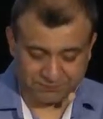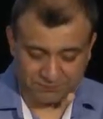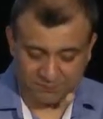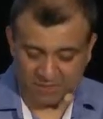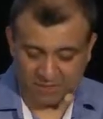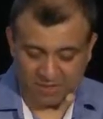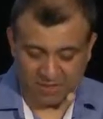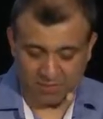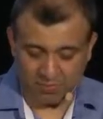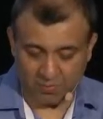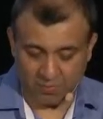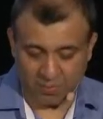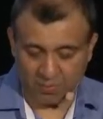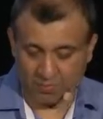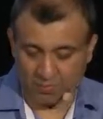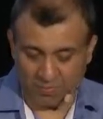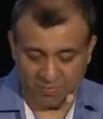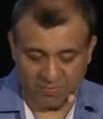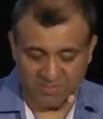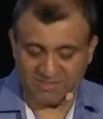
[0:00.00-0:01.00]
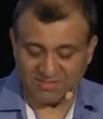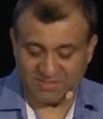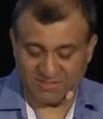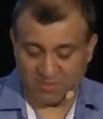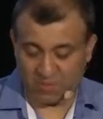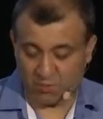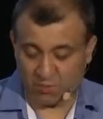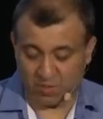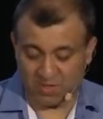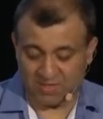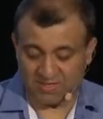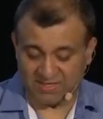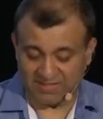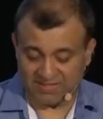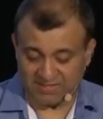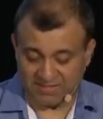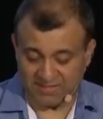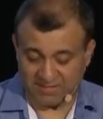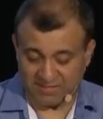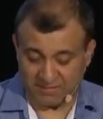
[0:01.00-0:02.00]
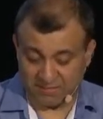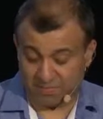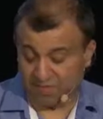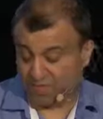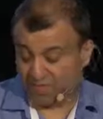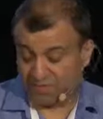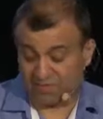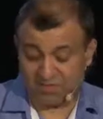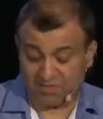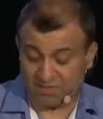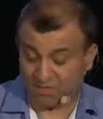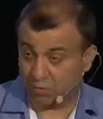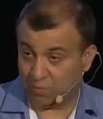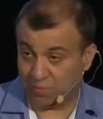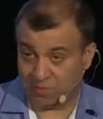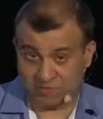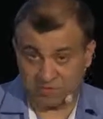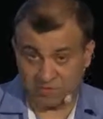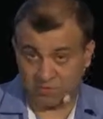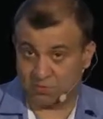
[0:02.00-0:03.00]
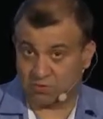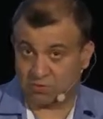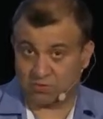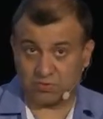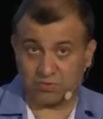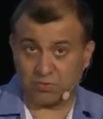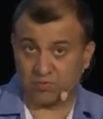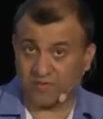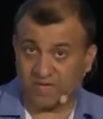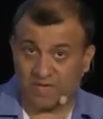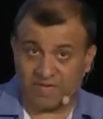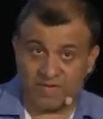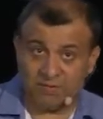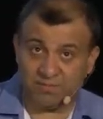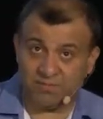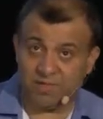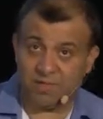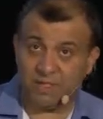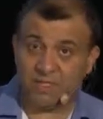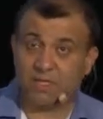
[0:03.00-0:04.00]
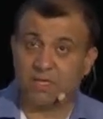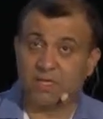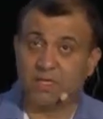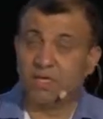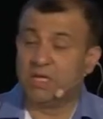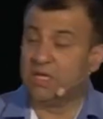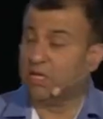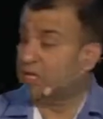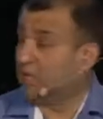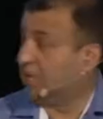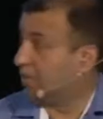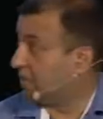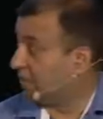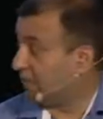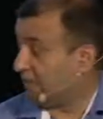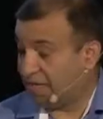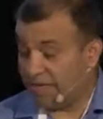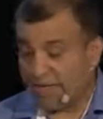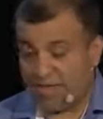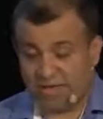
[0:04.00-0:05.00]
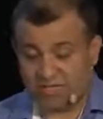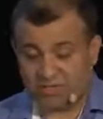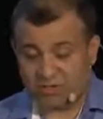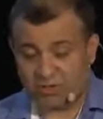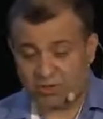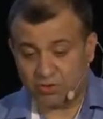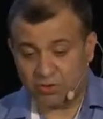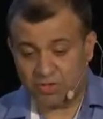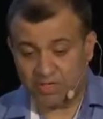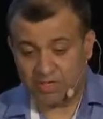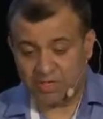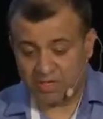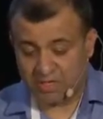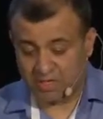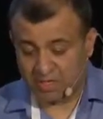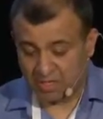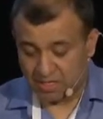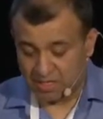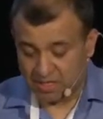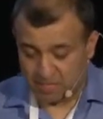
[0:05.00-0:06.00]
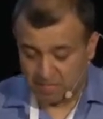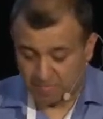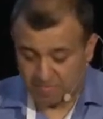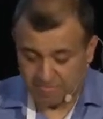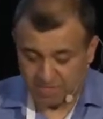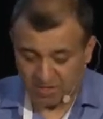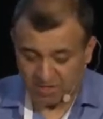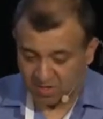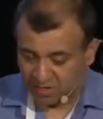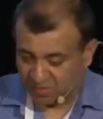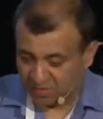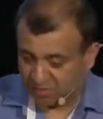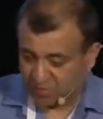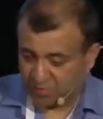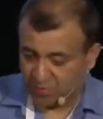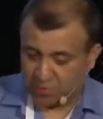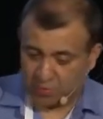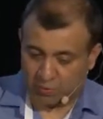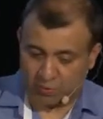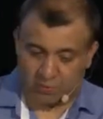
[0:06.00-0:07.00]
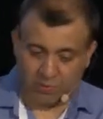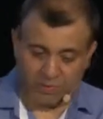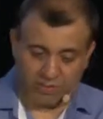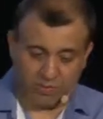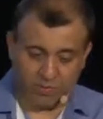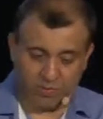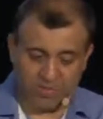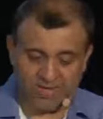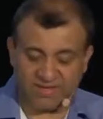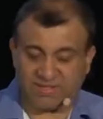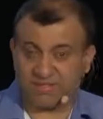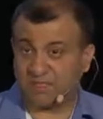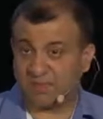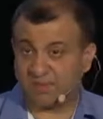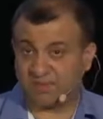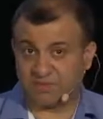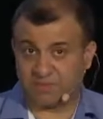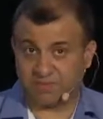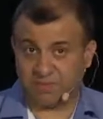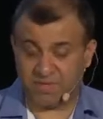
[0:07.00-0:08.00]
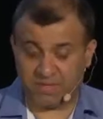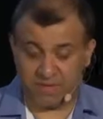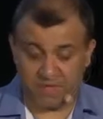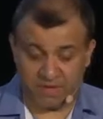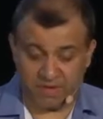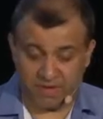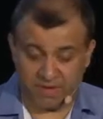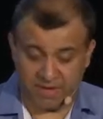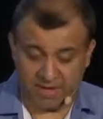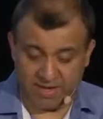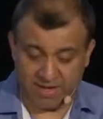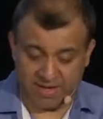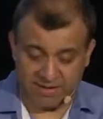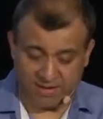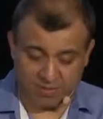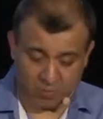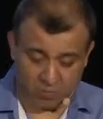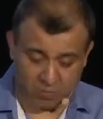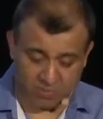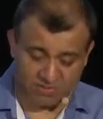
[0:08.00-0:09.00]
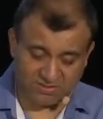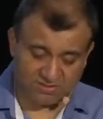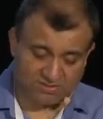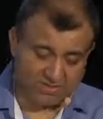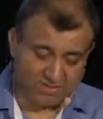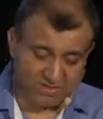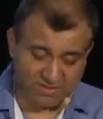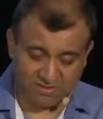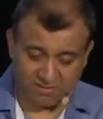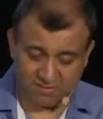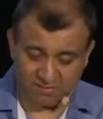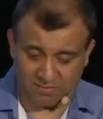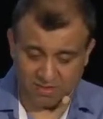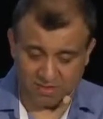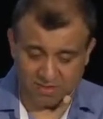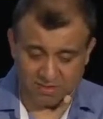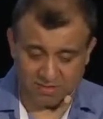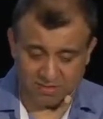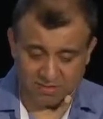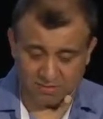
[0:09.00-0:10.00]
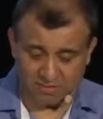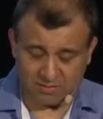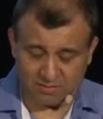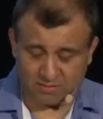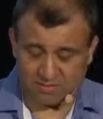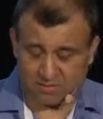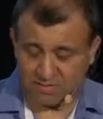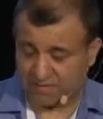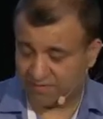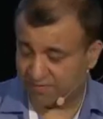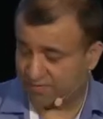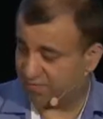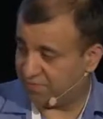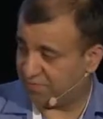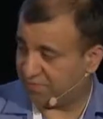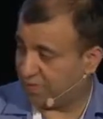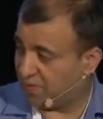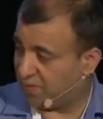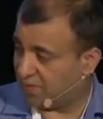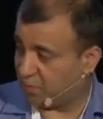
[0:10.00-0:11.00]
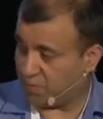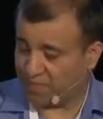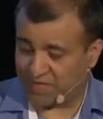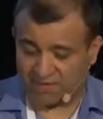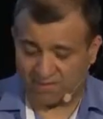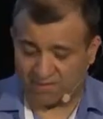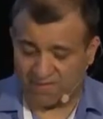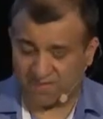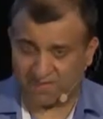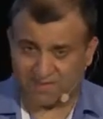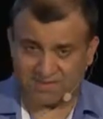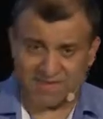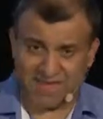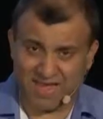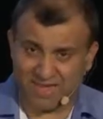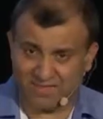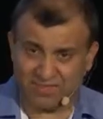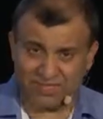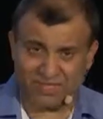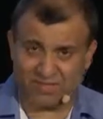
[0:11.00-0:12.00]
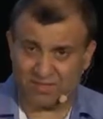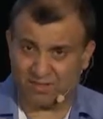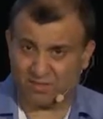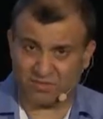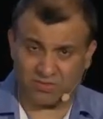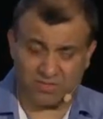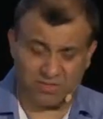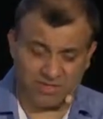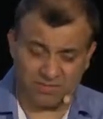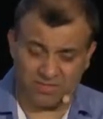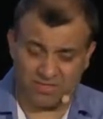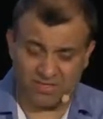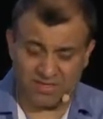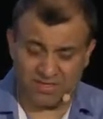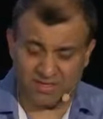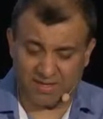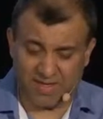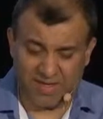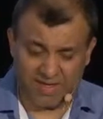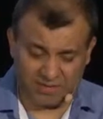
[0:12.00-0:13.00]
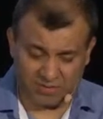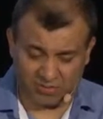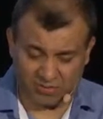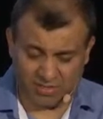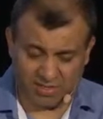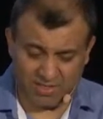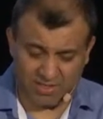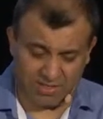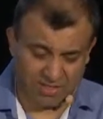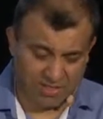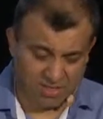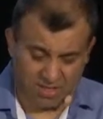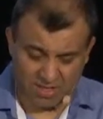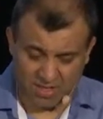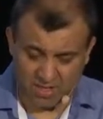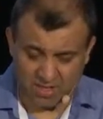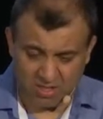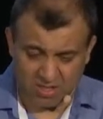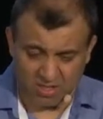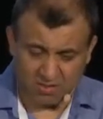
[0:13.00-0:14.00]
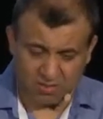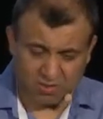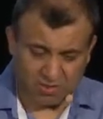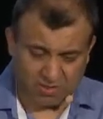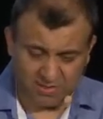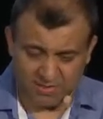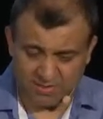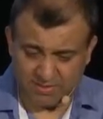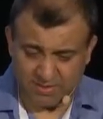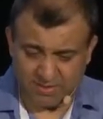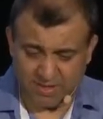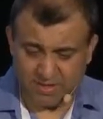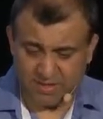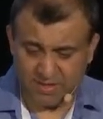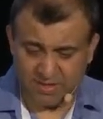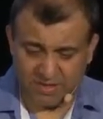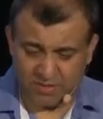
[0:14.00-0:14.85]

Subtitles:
and we basically work in sync. But it's open source, so I mean anybody can actually contribute to it. We accept PR, and towards the end I'll give we have like a Slack channel, so anybody can actually join and